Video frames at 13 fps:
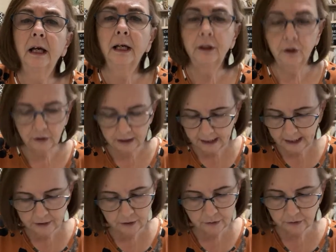You
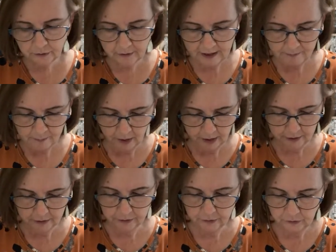can't use craft
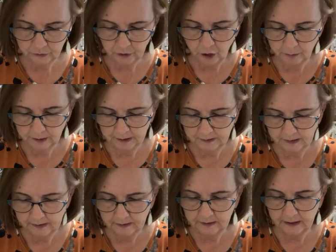markers, no, because
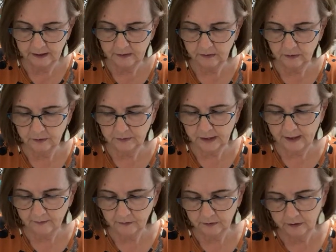these stencils
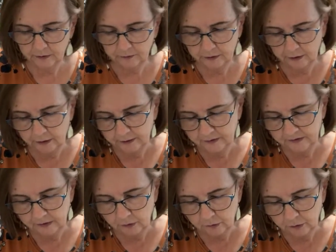they're a
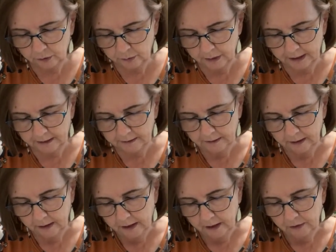silk screen,
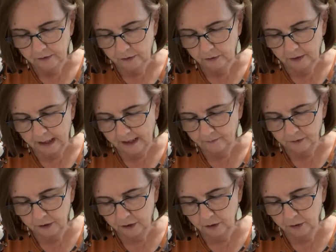so you'd have to
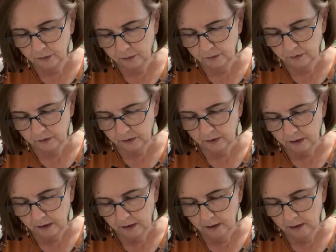use,
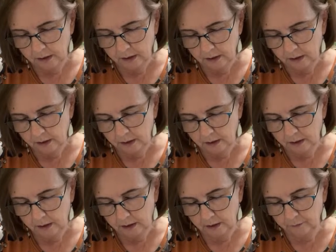
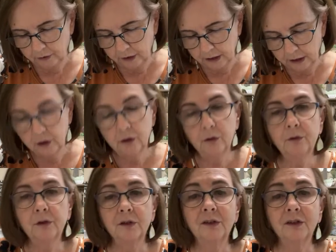if you're going to
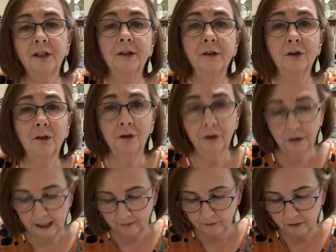use the stencil, you'd
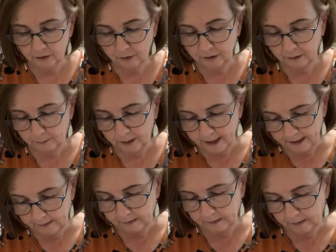have to use the
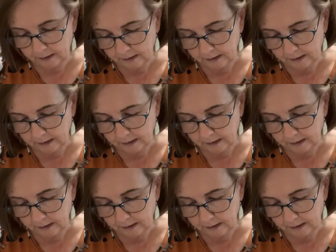paste.